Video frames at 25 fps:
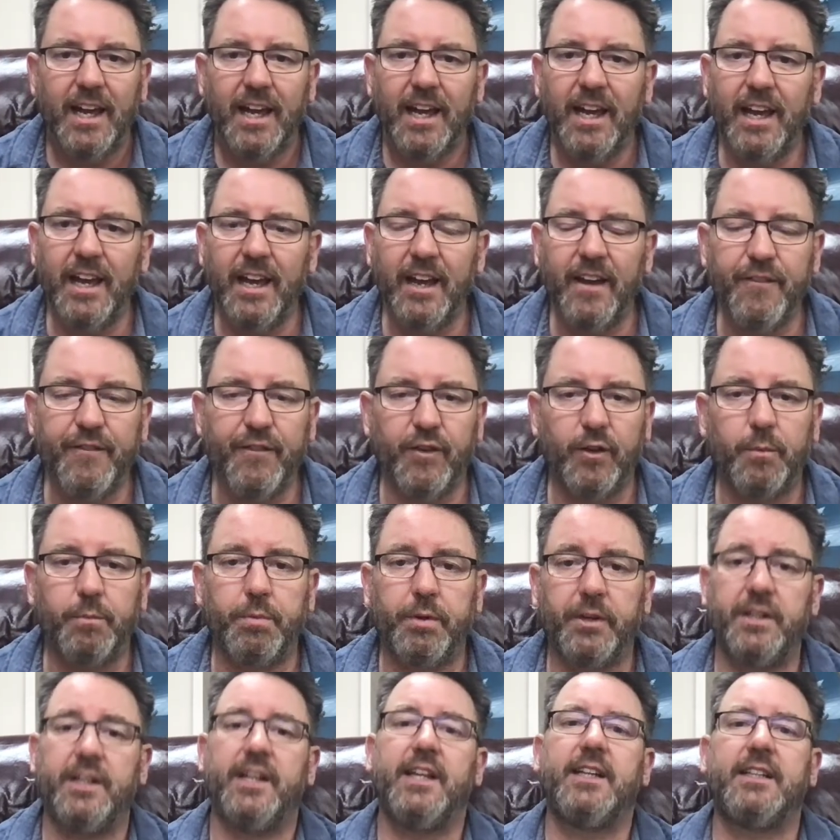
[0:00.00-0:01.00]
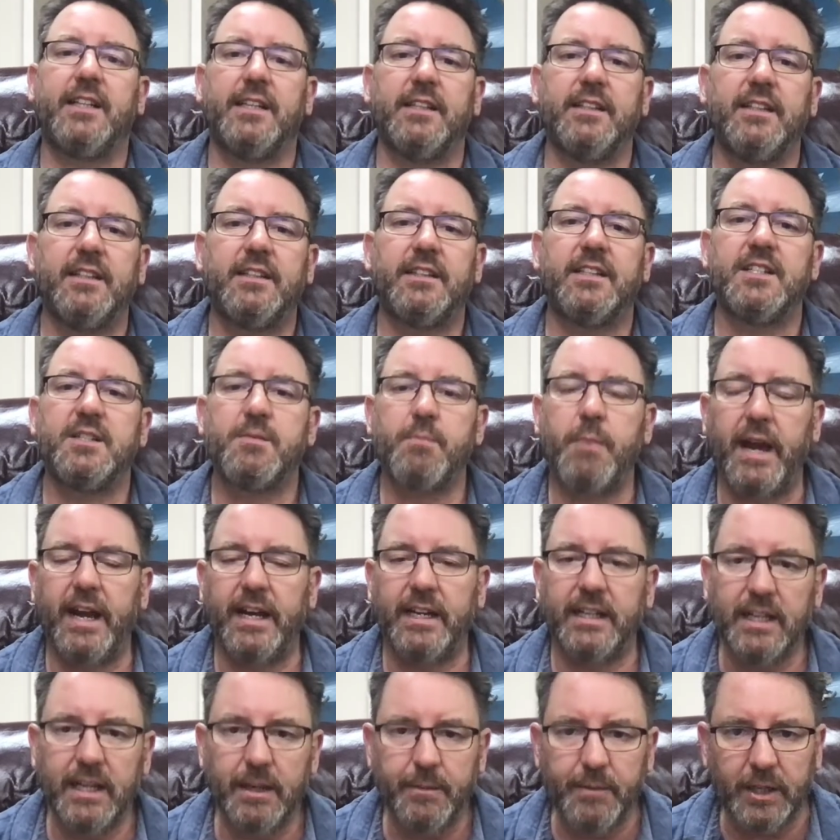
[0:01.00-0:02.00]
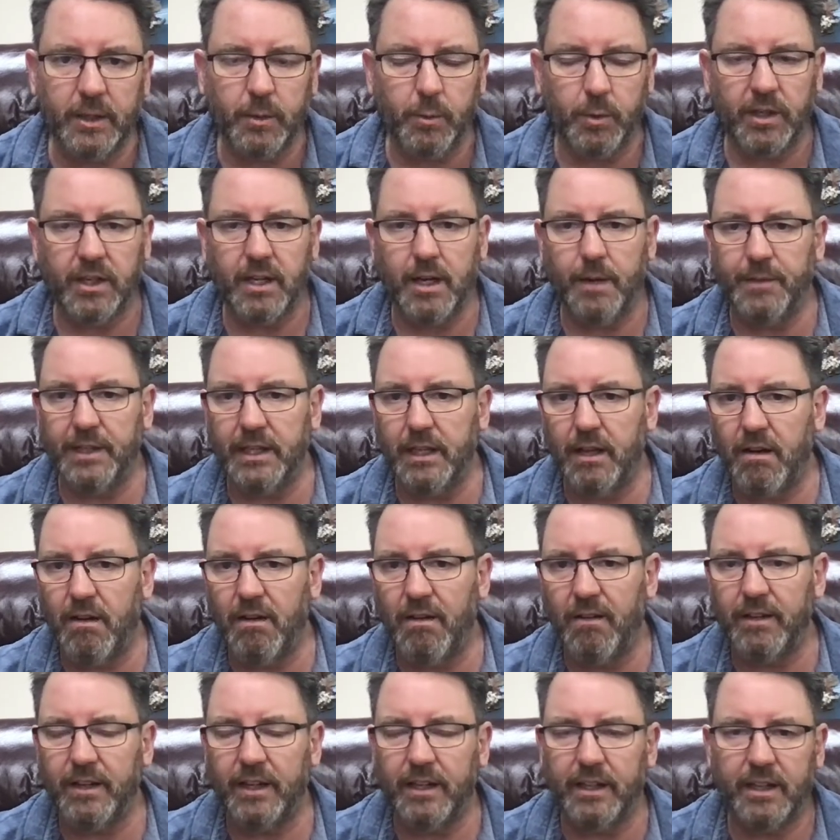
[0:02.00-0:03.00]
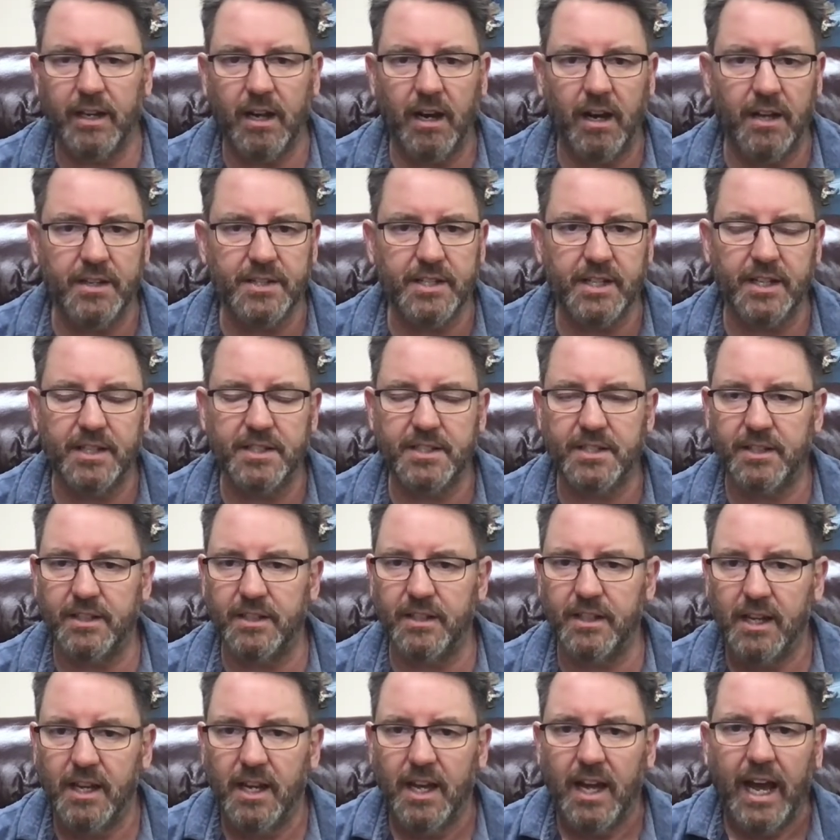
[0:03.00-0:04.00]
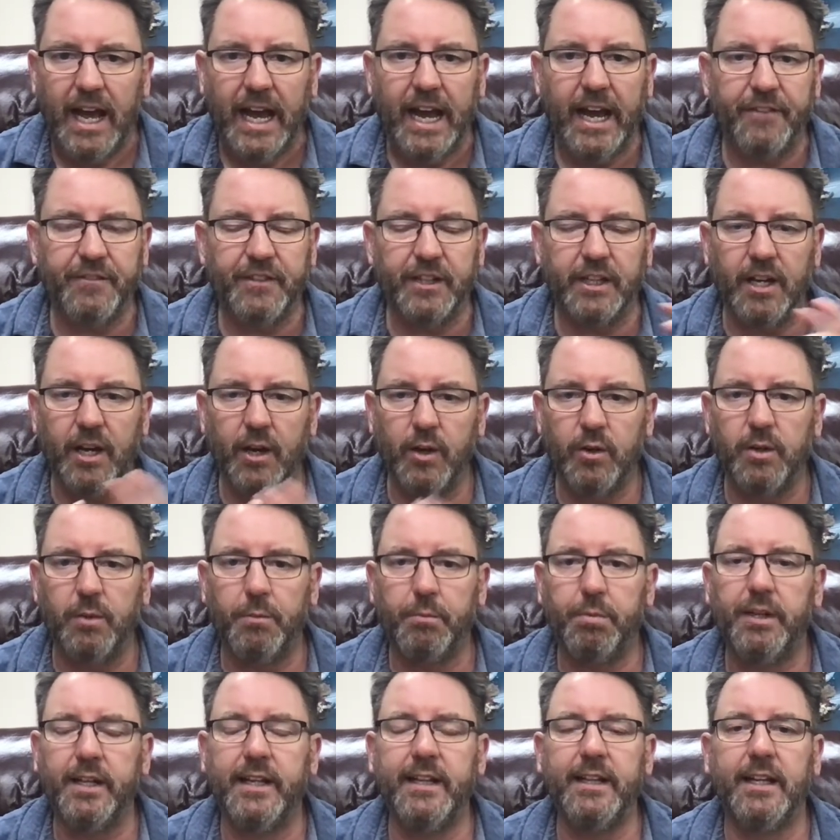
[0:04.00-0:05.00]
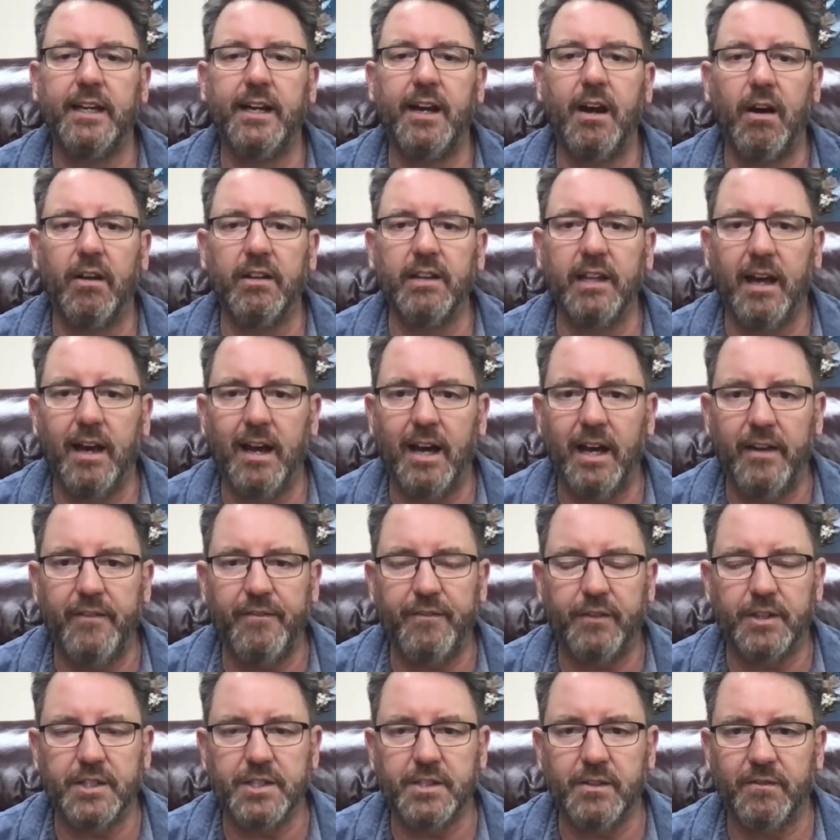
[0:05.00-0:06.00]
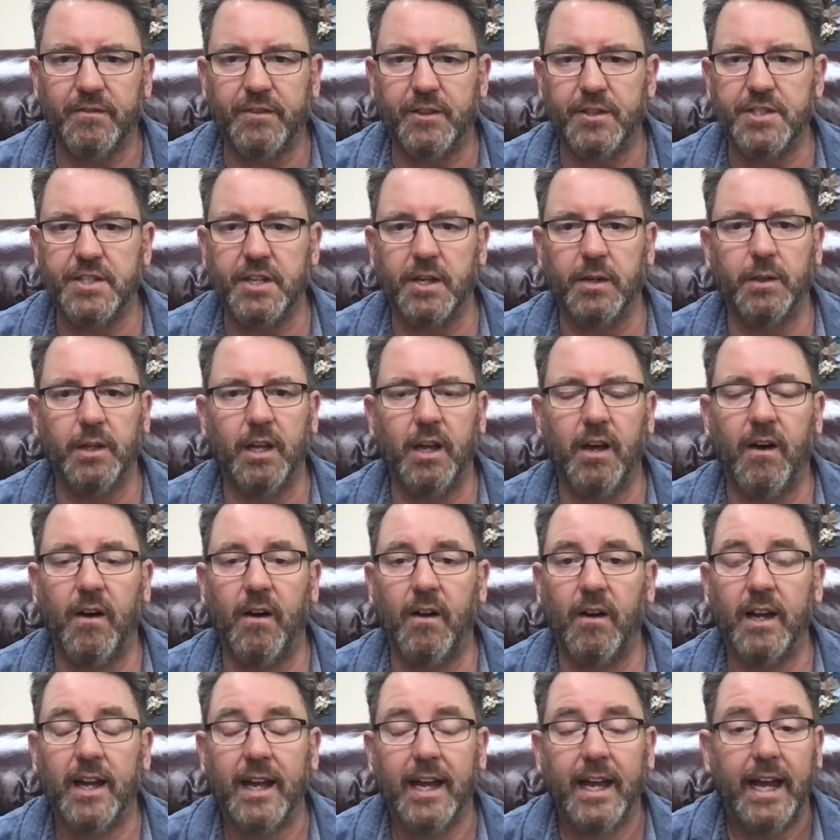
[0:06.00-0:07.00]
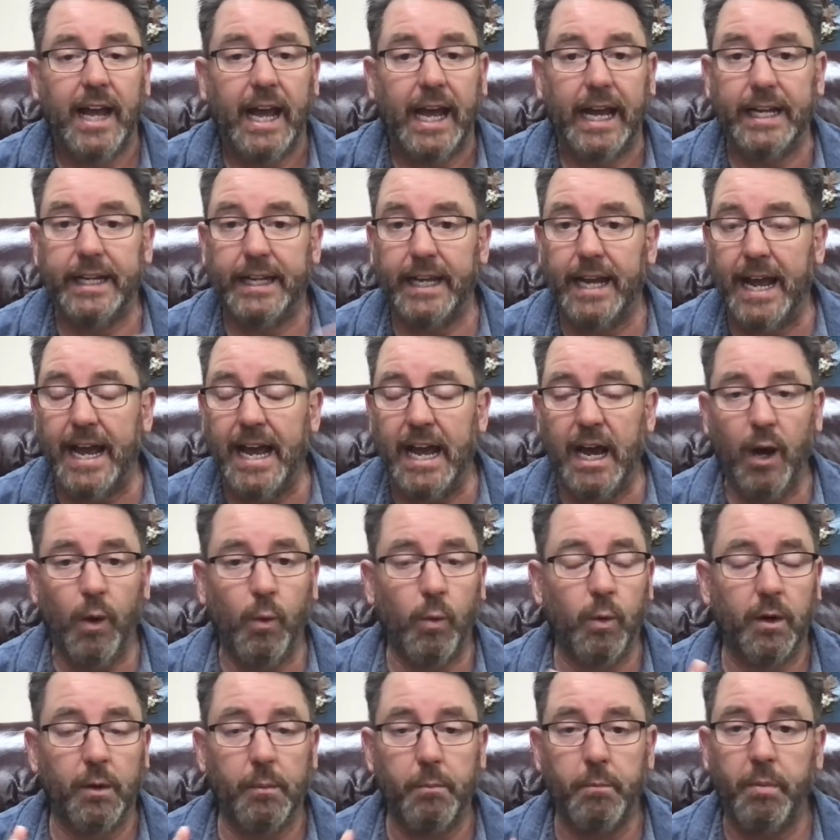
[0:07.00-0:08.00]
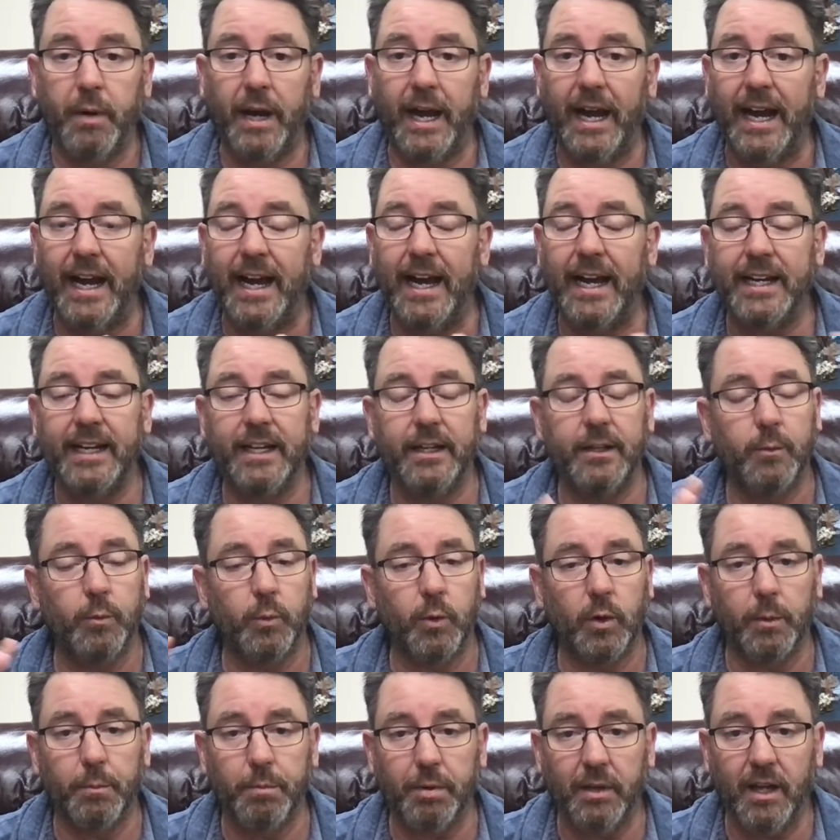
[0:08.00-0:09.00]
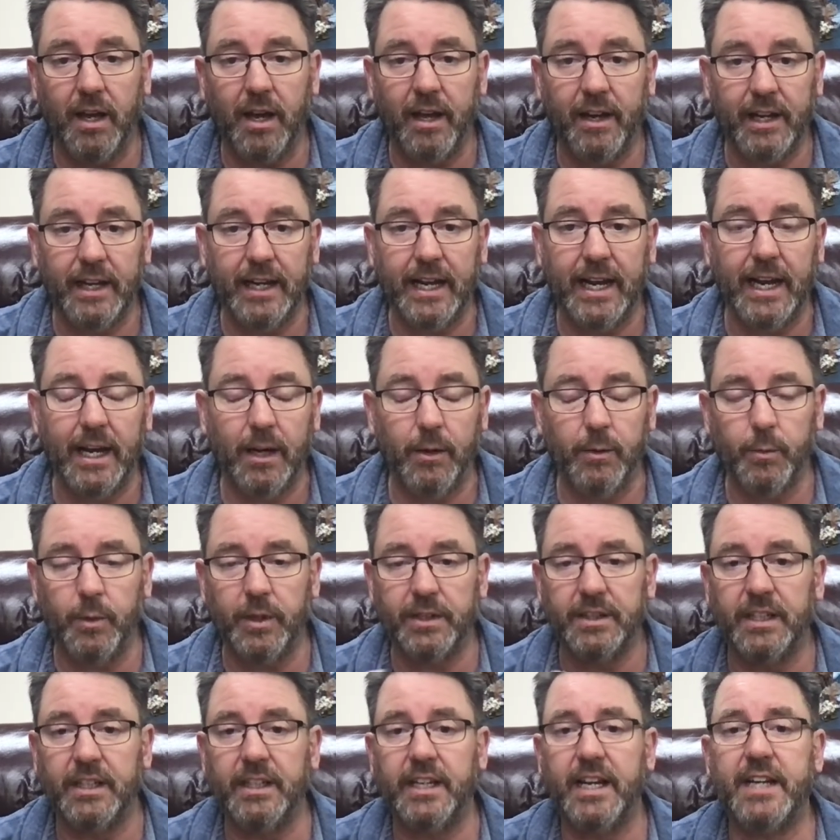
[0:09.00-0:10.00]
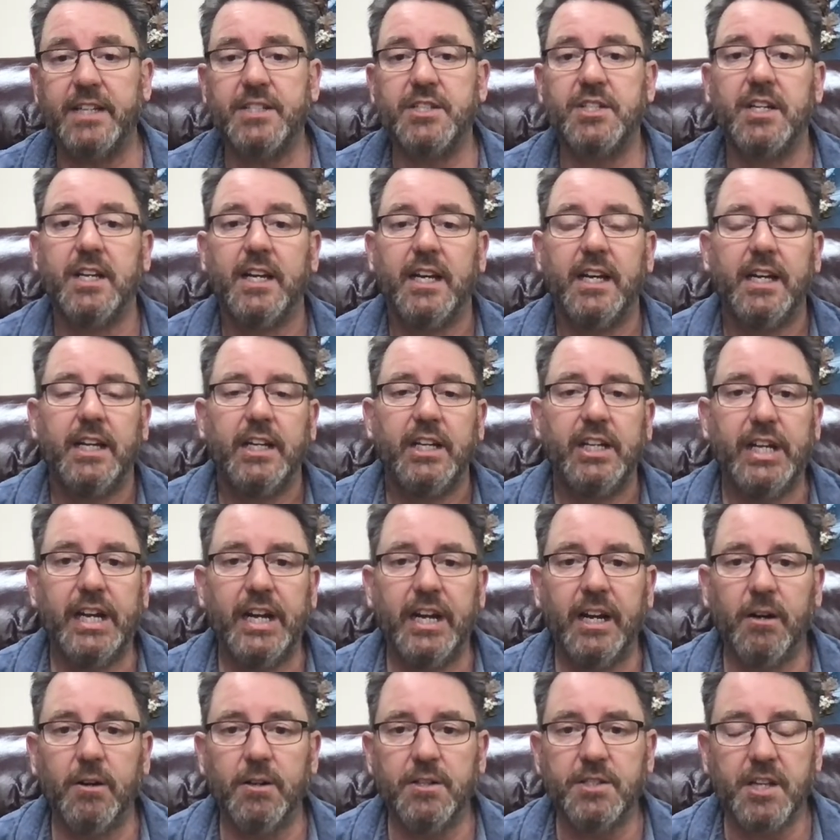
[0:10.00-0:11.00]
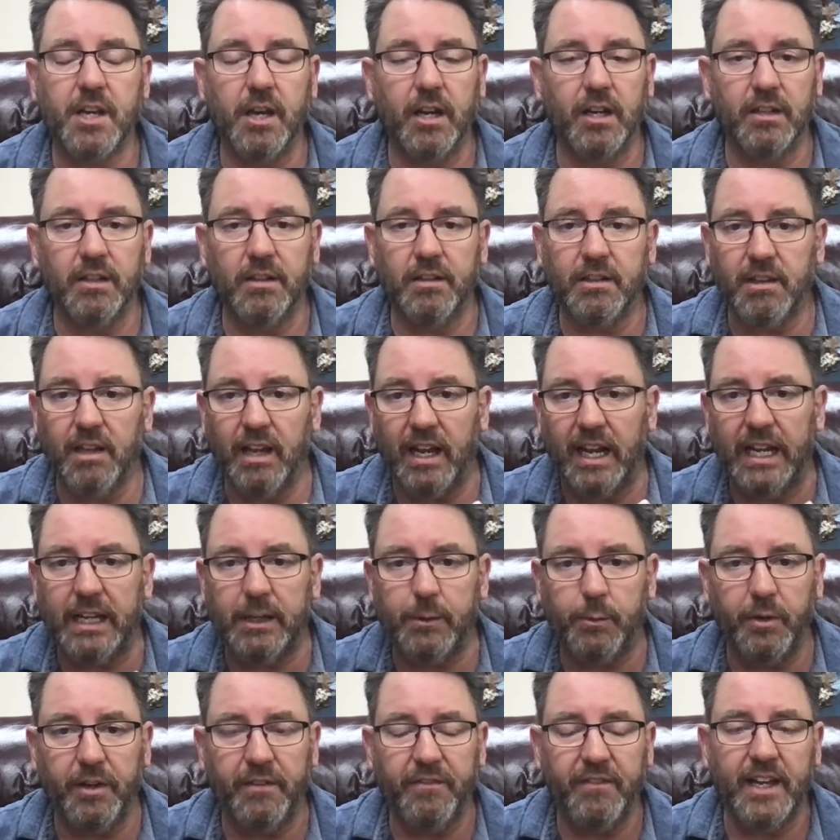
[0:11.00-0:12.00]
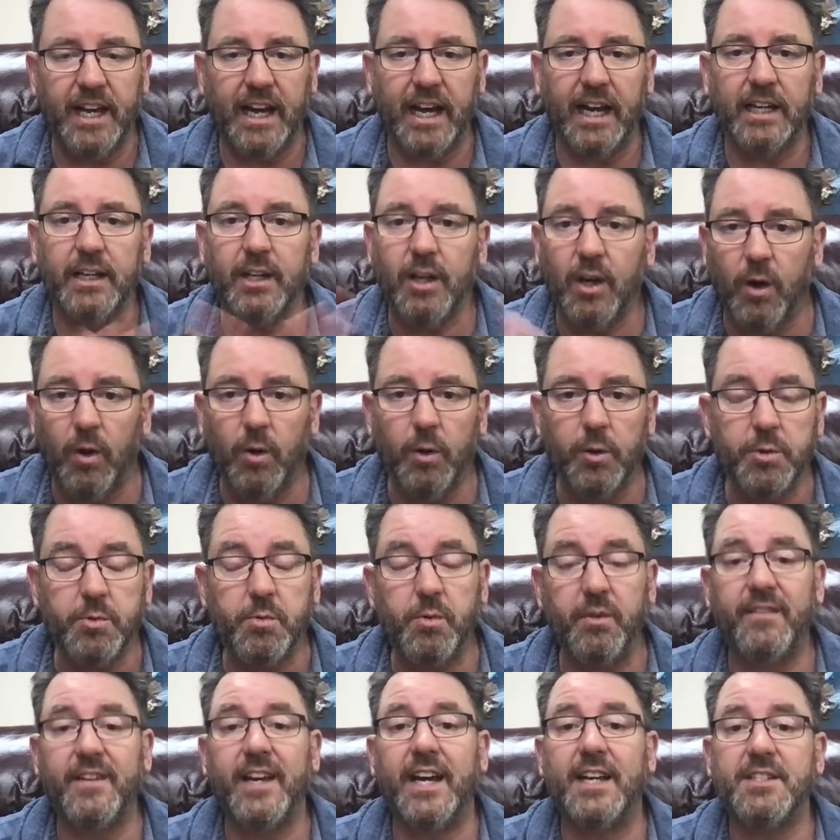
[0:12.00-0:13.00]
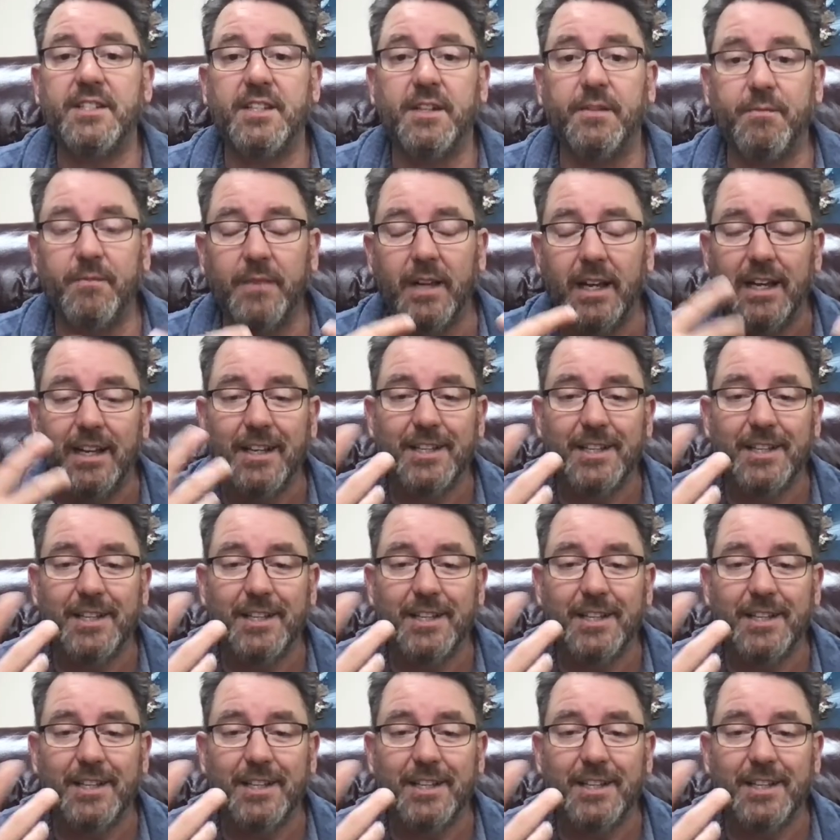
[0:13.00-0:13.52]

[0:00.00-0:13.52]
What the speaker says: ever predicted that this pandemic would come along and cause us to have to go completely online for so long. And now we're back and we're plotting out what the next year is going to look like. We've got goals. We've got some